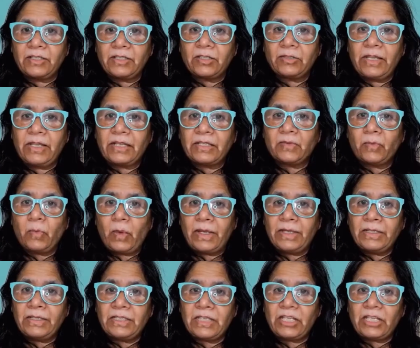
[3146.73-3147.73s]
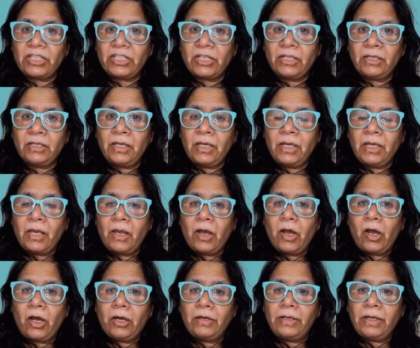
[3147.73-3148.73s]
So there is one session
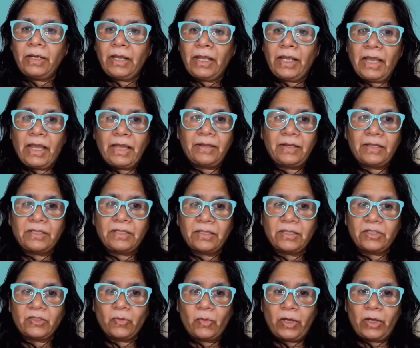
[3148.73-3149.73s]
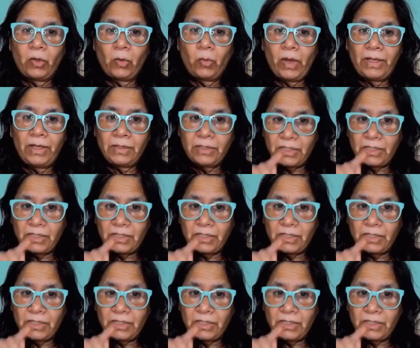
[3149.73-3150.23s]
on AI Research 101.